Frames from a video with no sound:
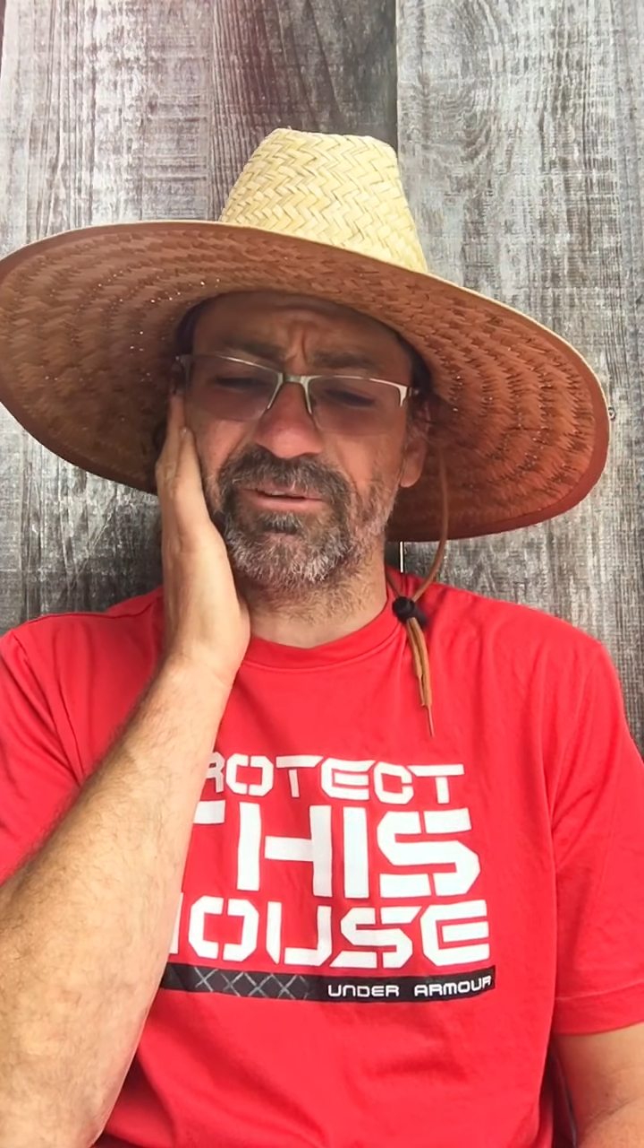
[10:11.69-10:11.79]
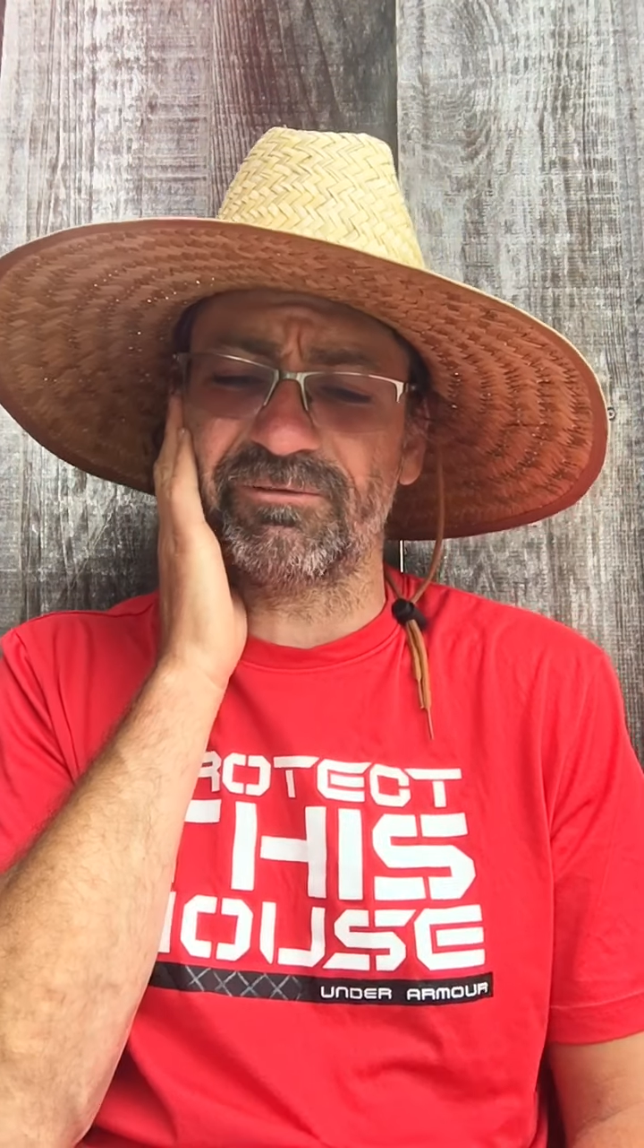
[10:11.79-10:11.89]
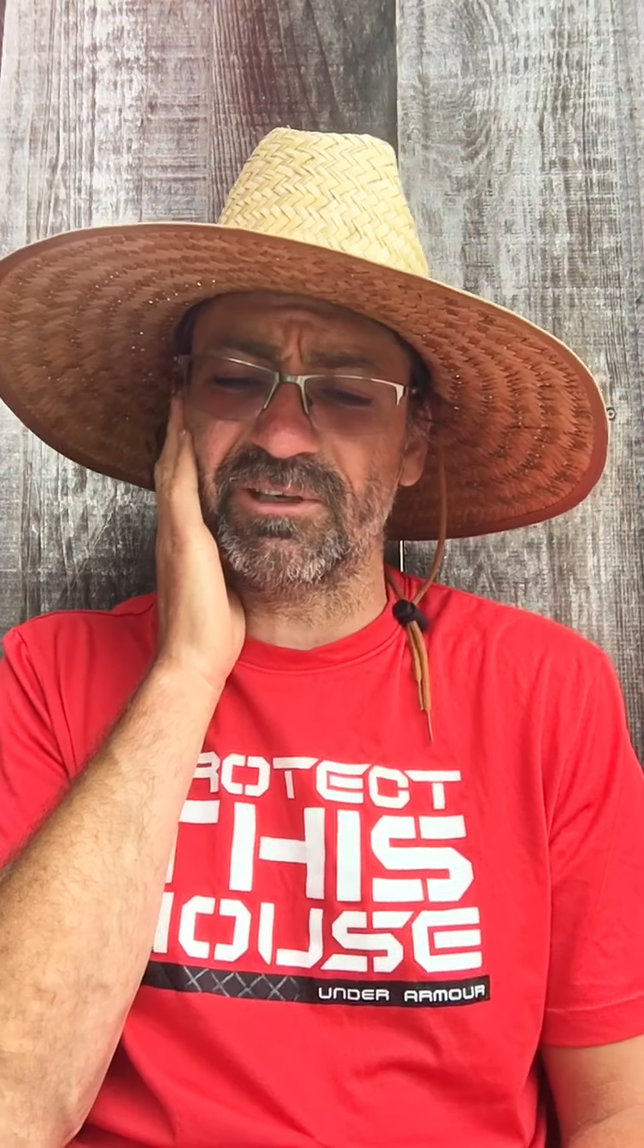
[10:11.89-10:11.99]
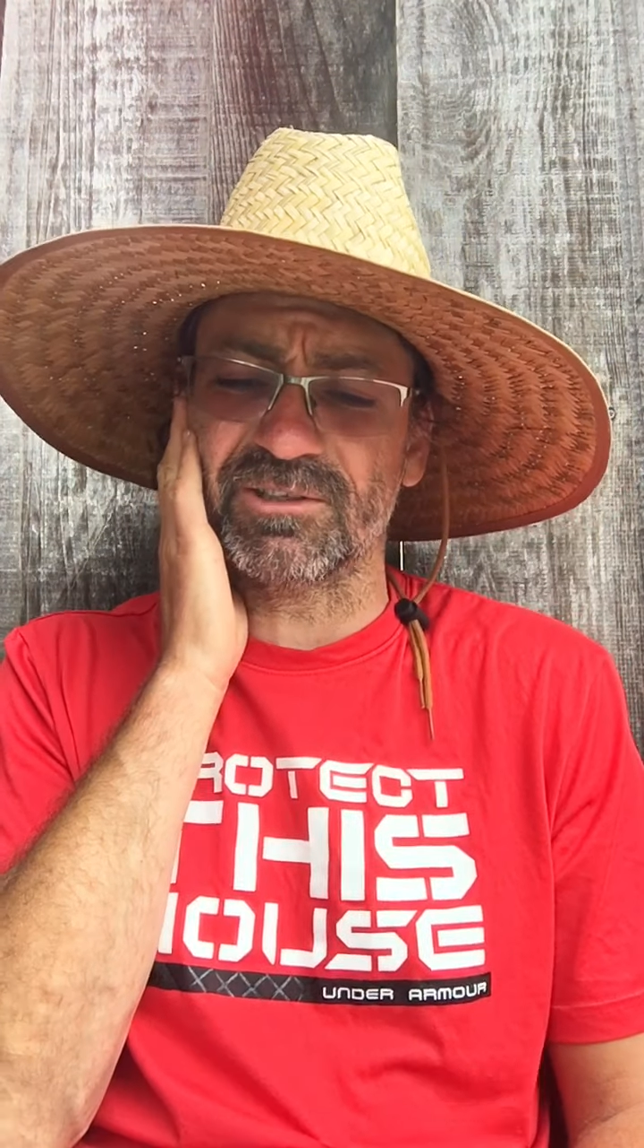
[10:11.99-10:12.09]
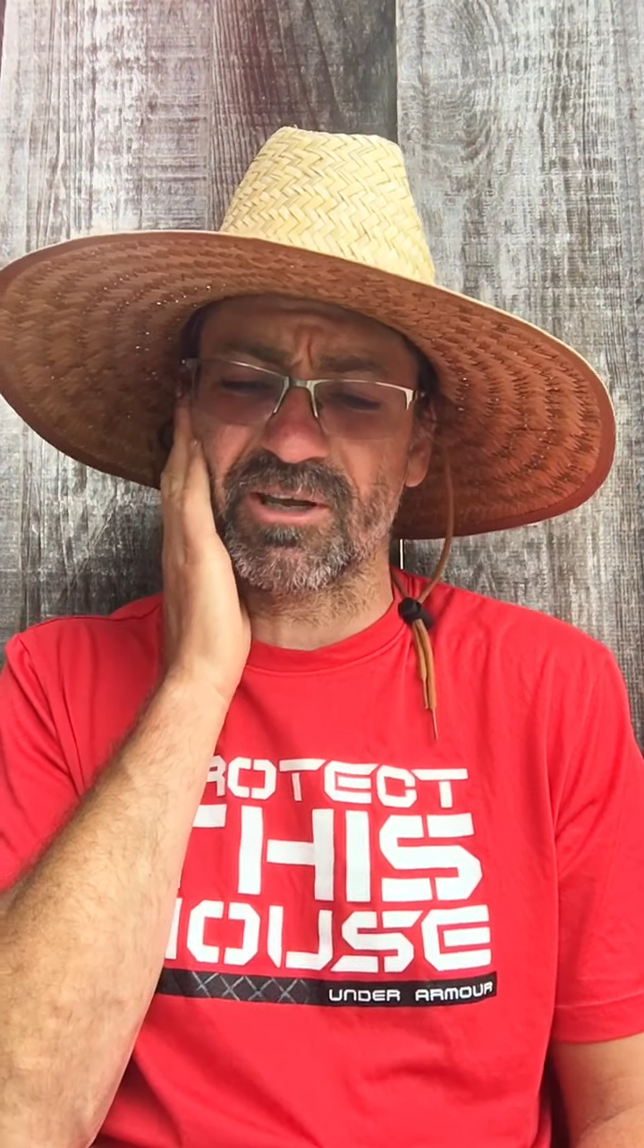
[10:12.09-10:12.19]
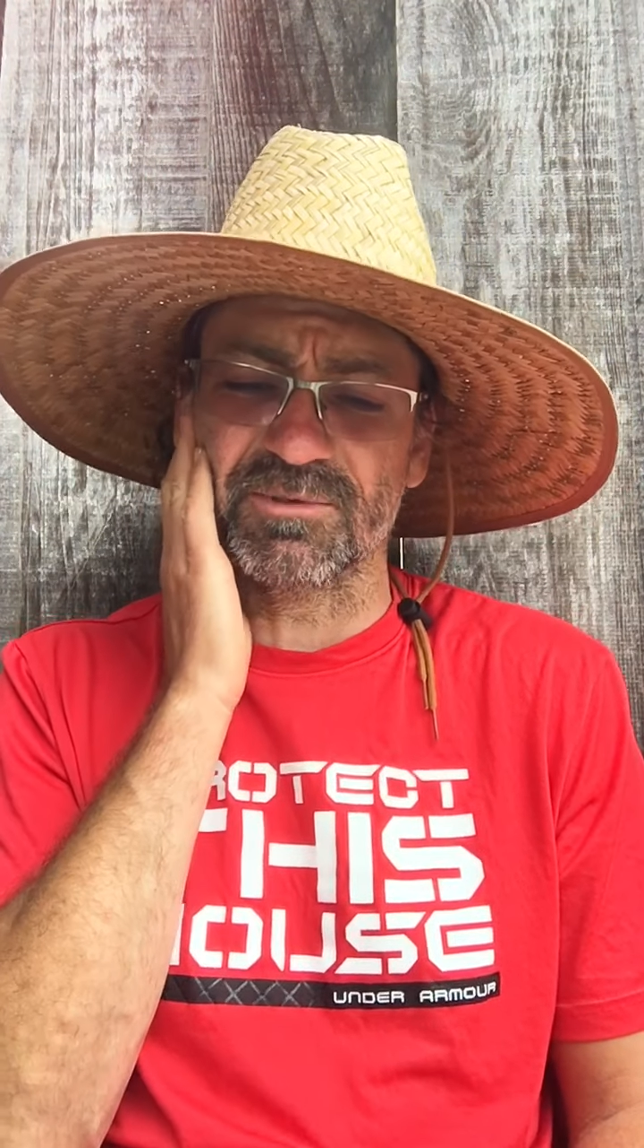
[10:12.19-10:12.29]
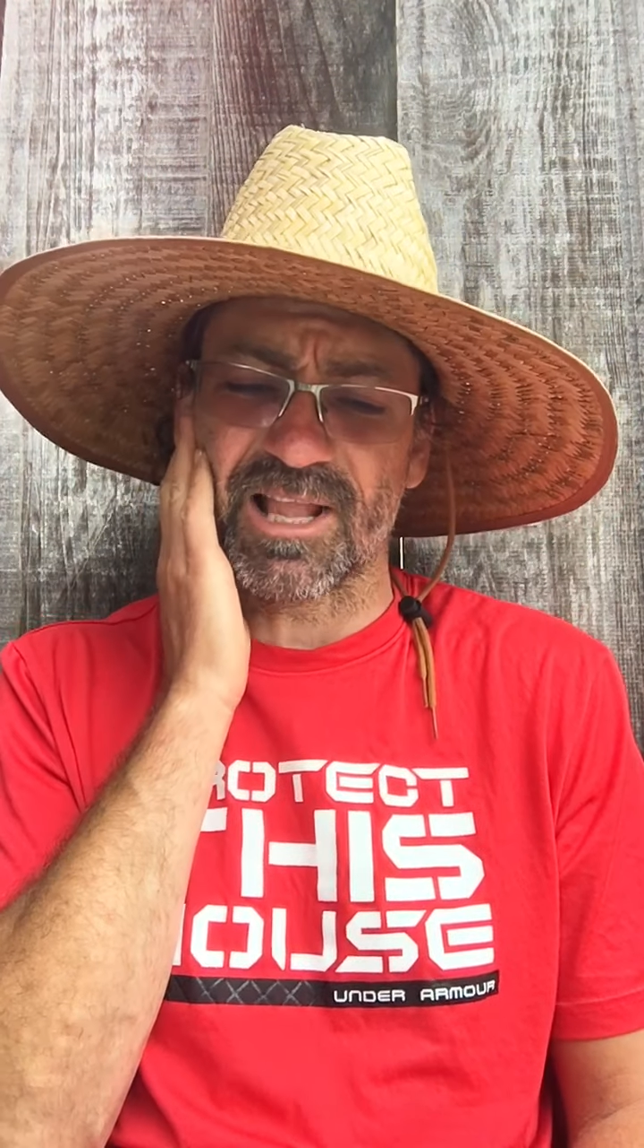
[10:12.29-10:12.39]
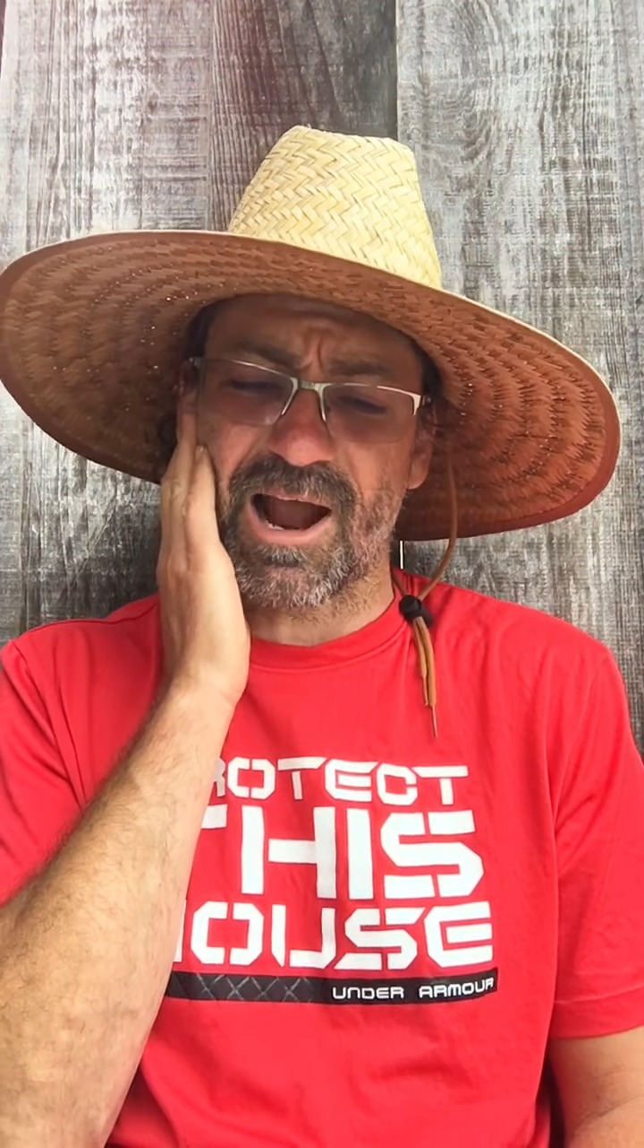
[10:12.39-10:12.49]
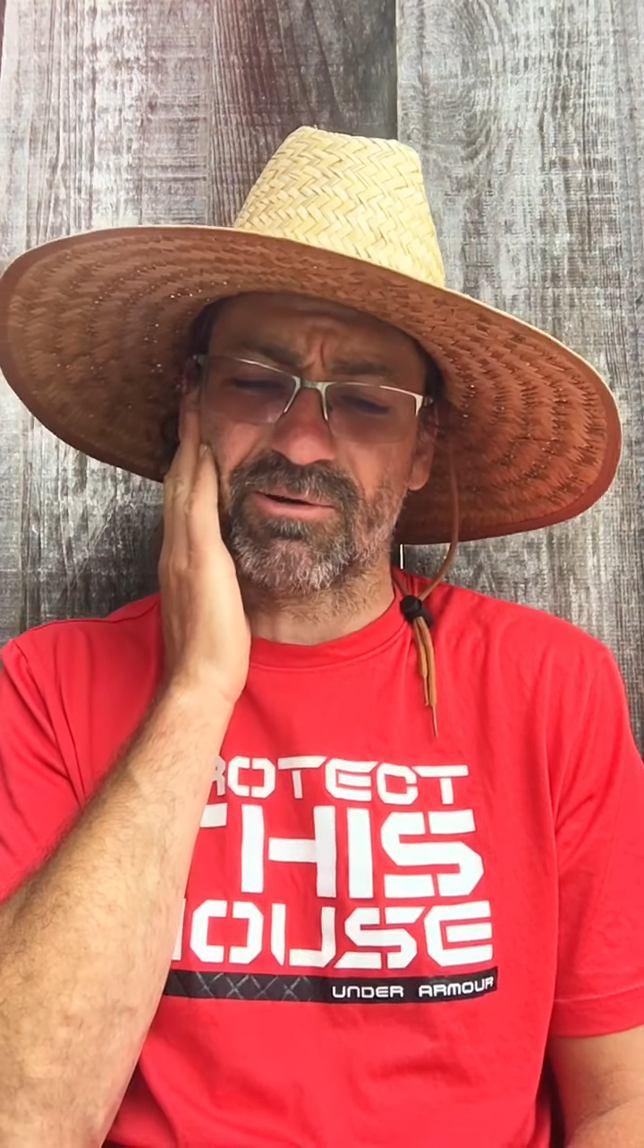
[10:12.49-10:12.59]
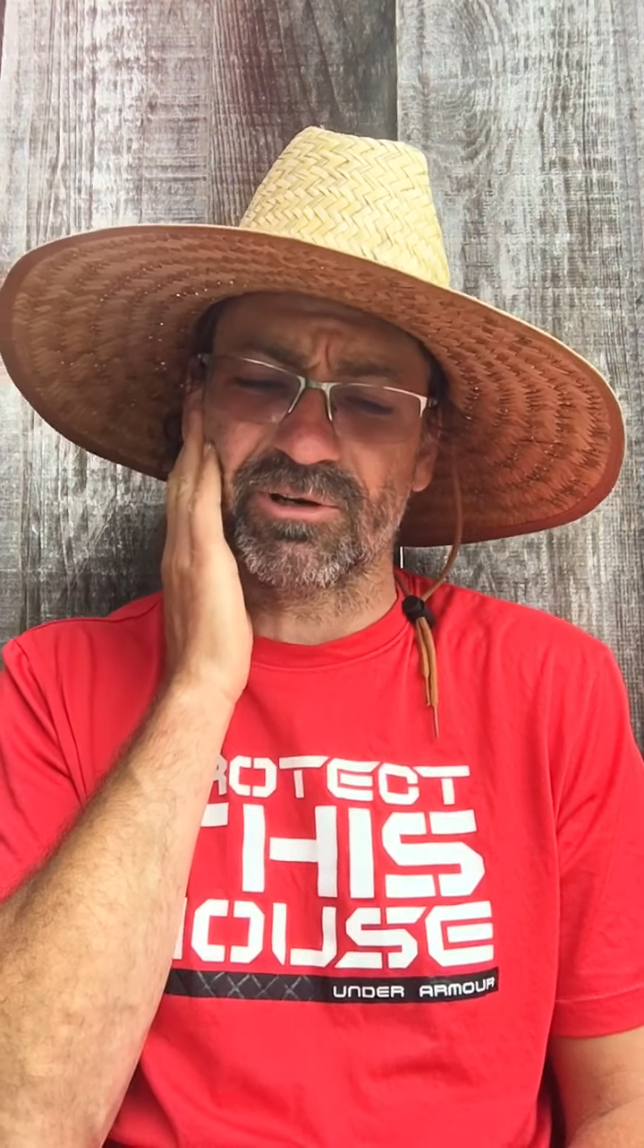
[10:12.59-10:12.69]
50 times
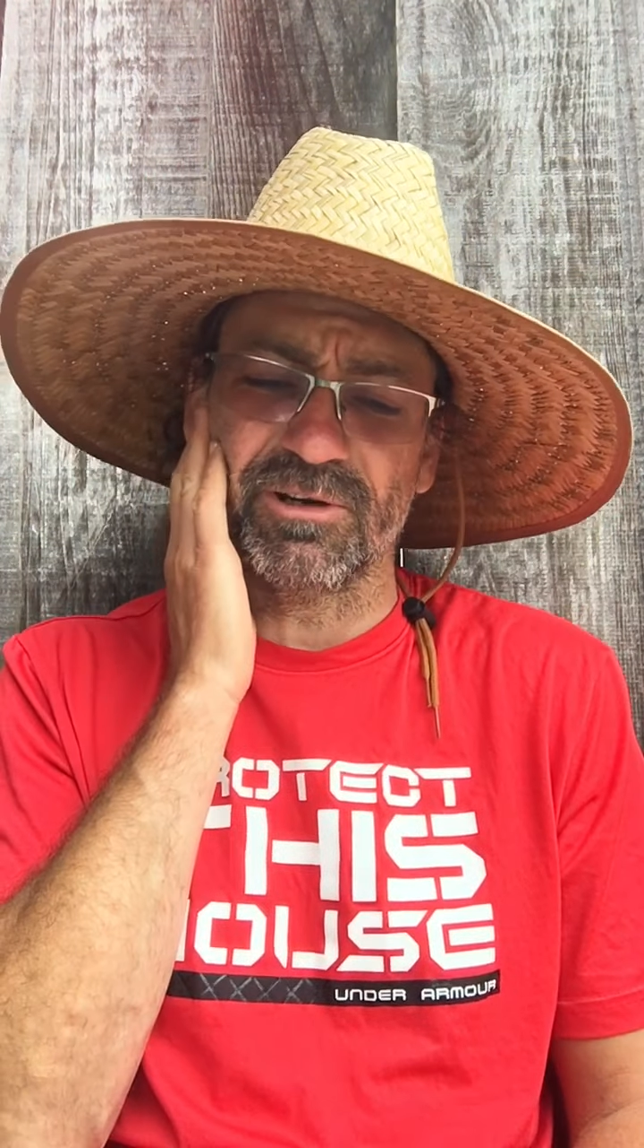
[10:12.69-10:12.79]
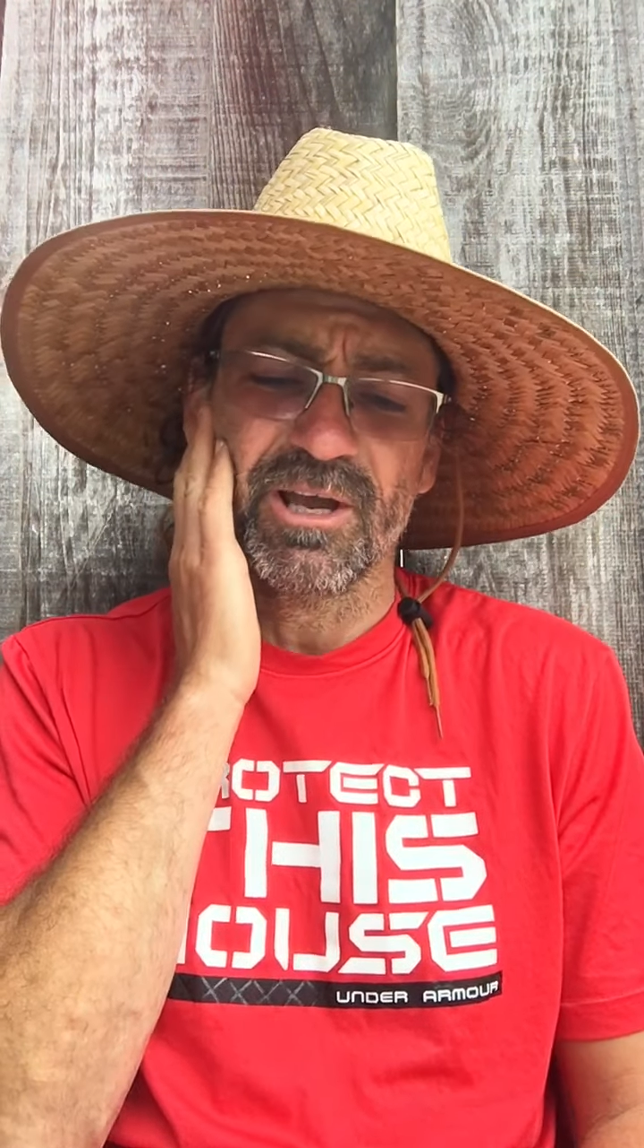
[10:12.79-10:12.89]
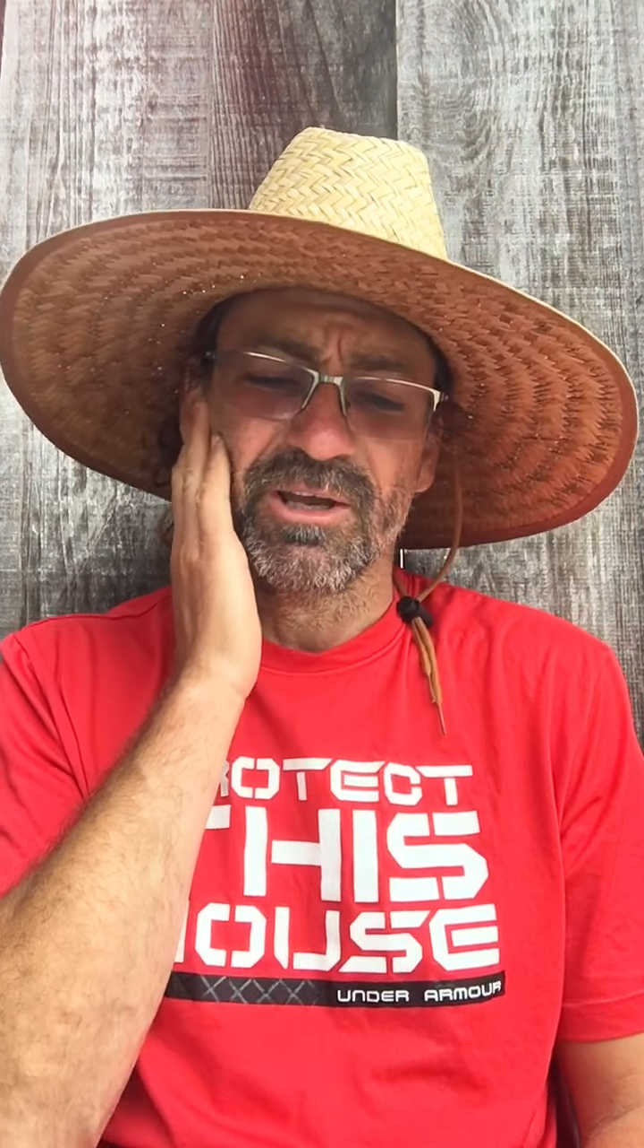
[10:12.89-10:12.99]
louder